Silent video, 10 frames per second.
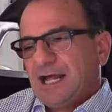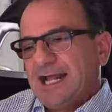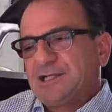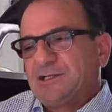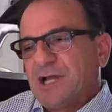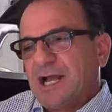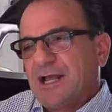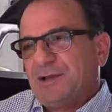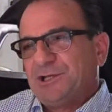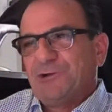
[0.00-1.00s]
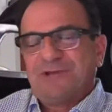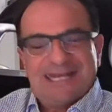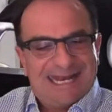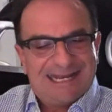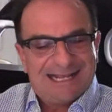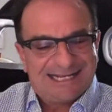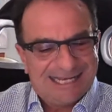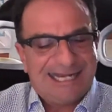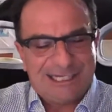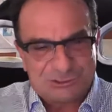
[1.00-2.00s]
I had,
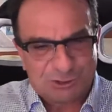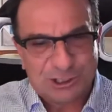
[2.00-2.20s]
Canadians were